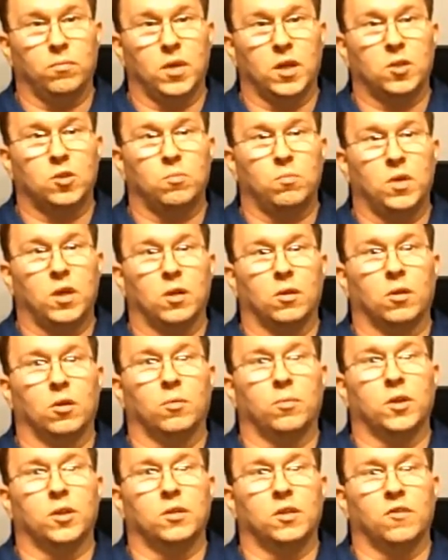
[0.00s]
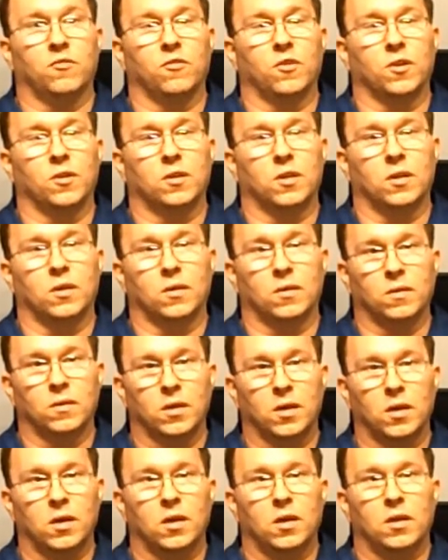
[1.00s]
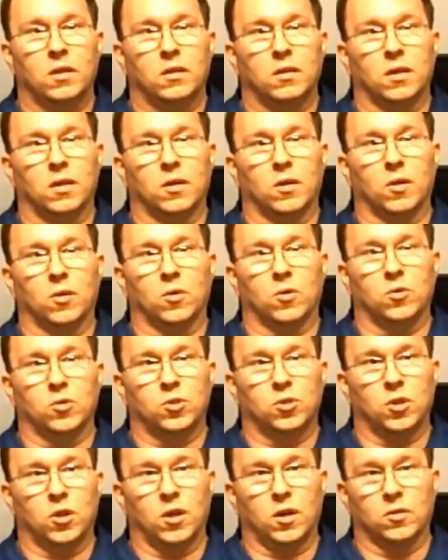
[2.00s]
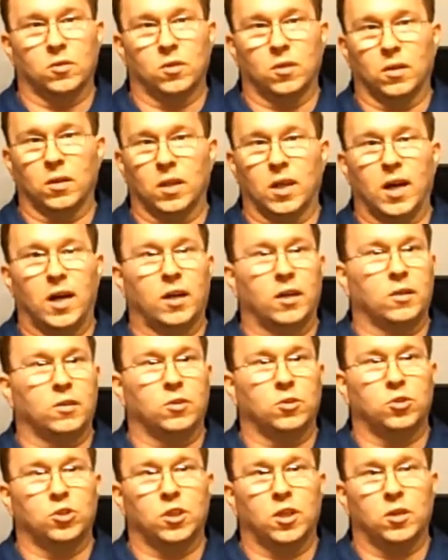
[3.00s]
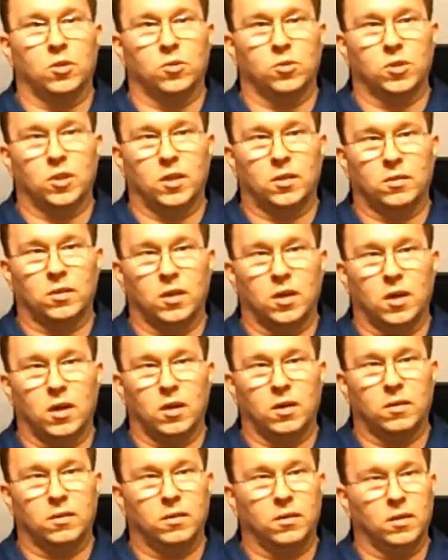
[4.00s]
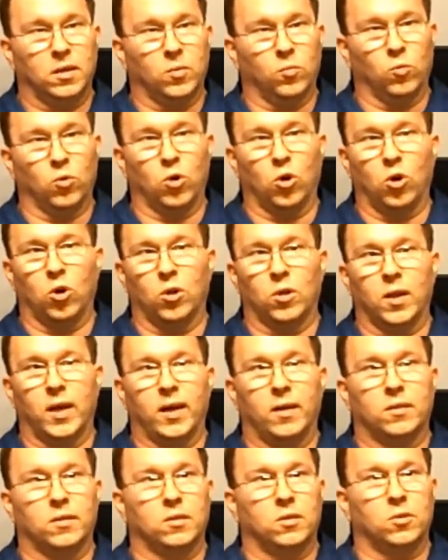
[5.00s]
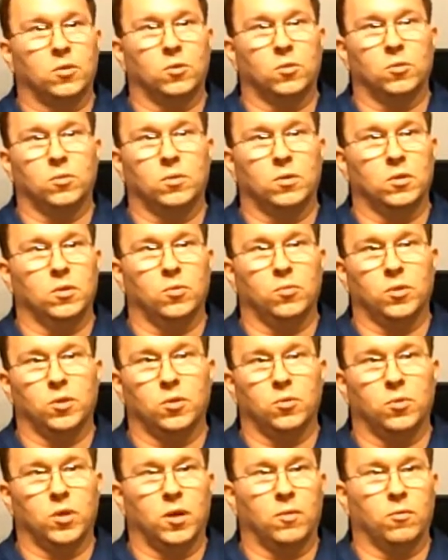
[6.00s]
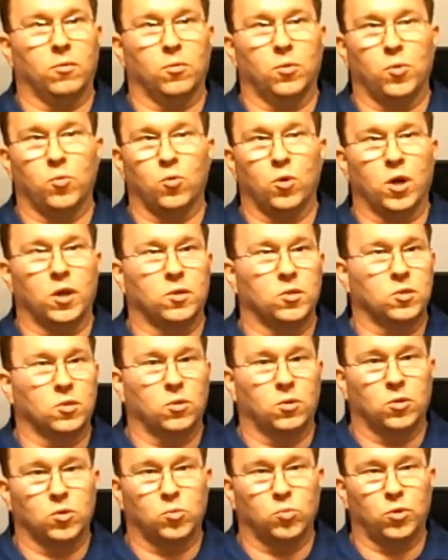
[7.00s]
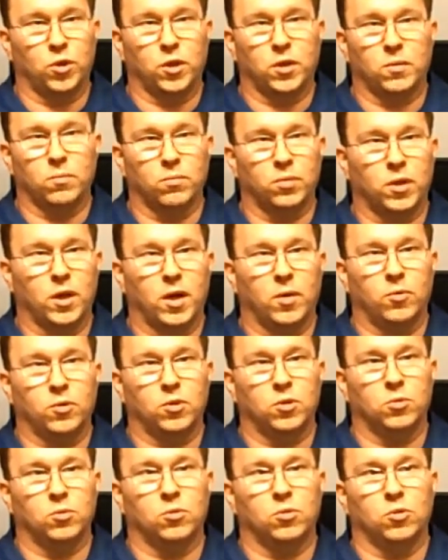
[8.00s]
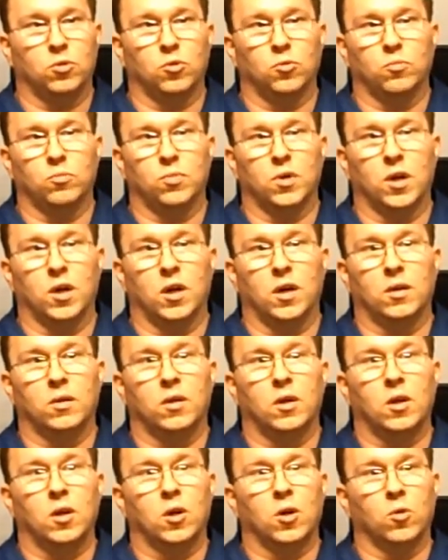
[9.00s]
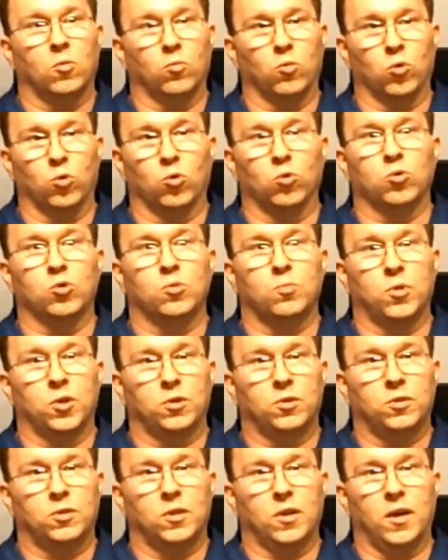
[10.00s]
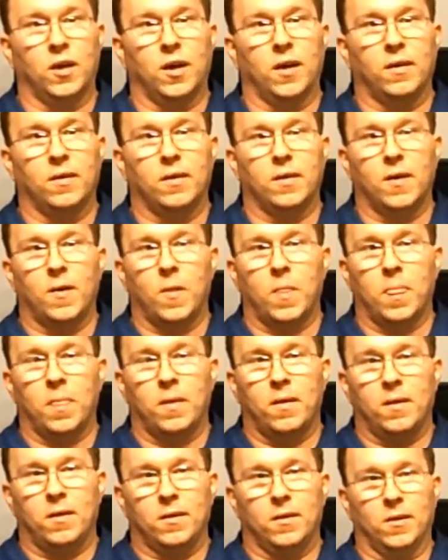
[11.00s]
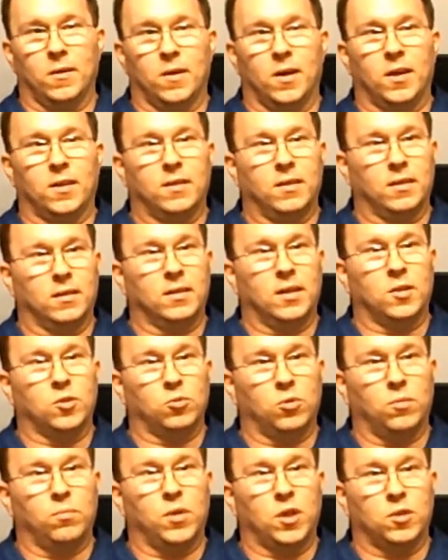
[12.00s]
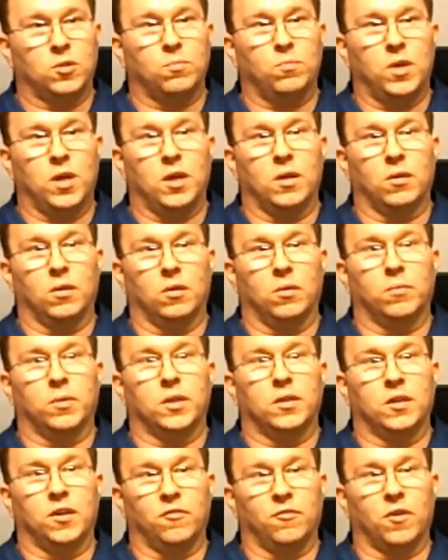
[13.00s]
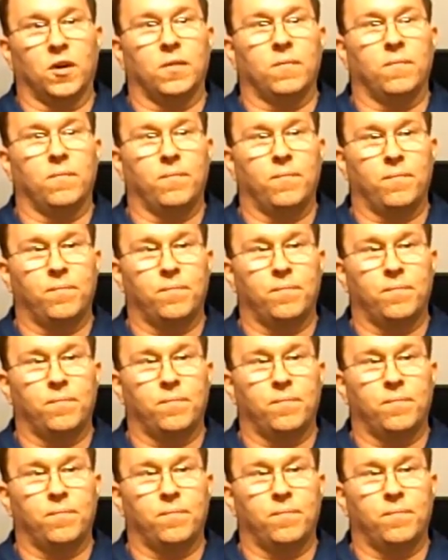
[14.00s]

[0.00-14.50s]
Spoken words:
makes me a little bit different than others. There's a lot of good channels out there, and we're all allowed to do, we do whatever we want as long as we comply with YouTube rules. But, I think that's what makes me a little bit different.